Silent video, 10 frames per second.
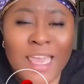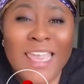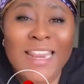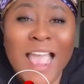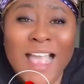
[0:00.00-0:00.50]

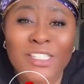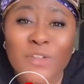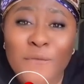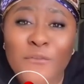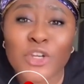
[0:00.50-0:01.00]
It has
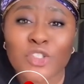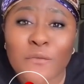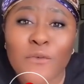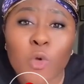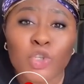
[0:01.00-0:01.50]
to, first
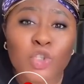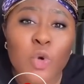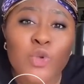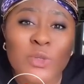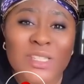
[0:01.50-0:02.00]
of all, show
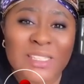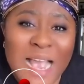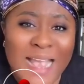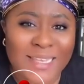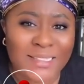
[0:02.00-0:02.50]
you
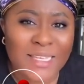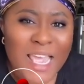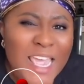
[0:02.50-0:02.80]
signs.